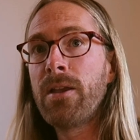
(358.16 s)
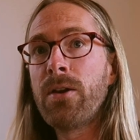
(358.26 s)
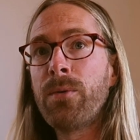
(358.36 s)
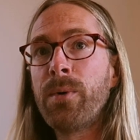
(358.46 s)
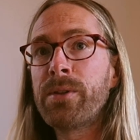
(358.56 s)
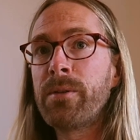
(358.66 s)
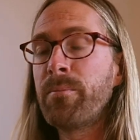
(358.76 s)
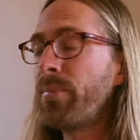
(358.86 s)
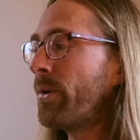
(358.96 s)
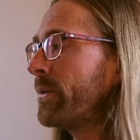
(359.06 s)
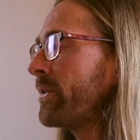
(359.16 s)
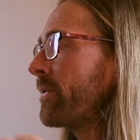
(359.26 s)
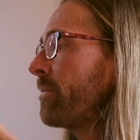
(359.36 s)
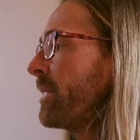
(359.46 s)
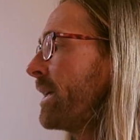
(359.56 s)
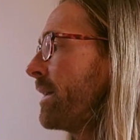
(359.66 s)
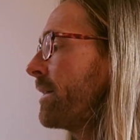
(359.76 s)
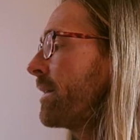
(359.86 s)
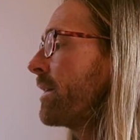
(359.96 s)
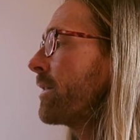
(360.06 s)
What the points means
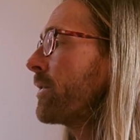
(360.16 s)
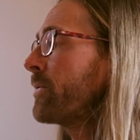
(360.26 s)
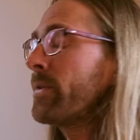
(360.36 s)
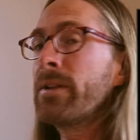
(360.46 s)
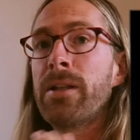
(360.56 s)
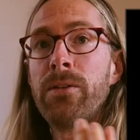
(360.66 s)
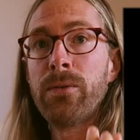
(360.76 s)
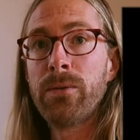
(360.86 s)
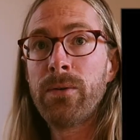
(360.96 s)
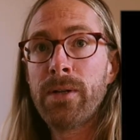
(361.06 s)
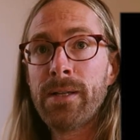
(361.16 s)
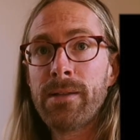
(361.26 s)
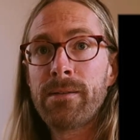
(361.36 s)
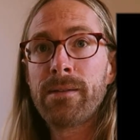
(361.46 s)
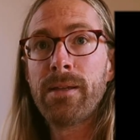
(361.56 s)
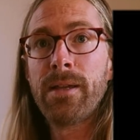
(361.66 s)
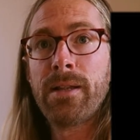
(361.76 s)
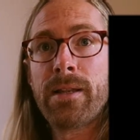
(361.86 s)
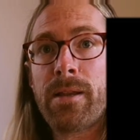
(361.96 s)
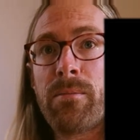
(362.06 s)
is, or what they do is,
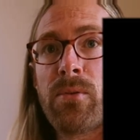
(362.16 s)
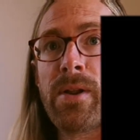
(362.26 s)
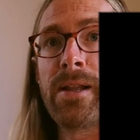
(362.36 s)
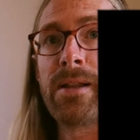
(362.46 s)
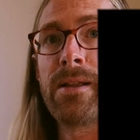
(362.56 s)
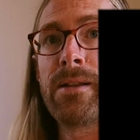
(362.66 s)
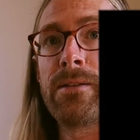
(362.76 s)
they bring the